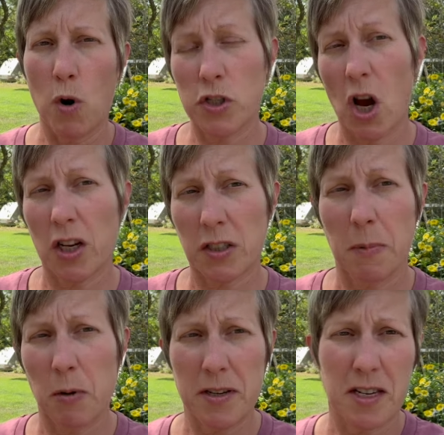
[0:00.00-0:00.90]
talks
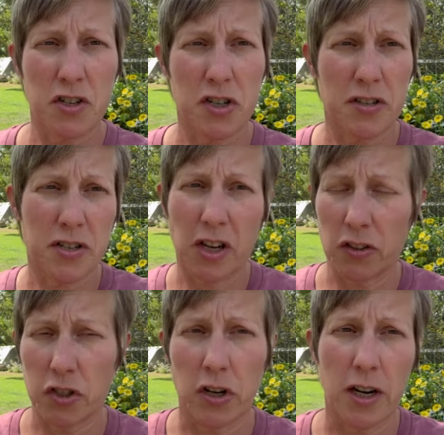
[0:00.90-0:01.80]
about indigenous
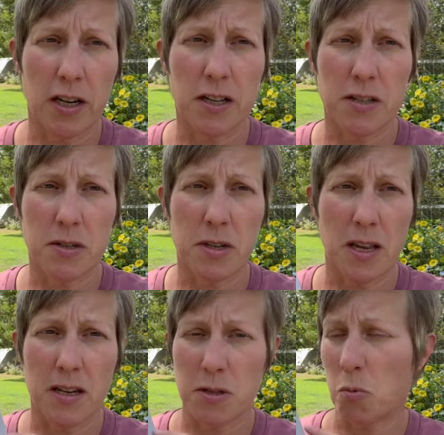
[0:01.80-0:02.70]
culture in
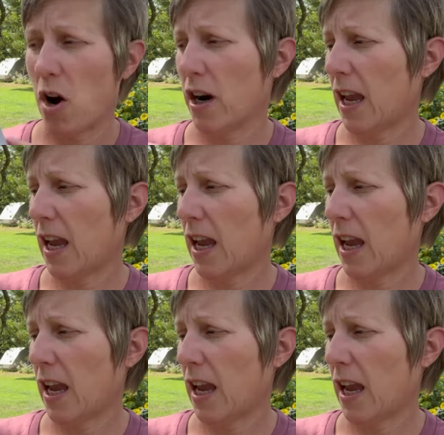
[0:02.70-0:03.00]
his work.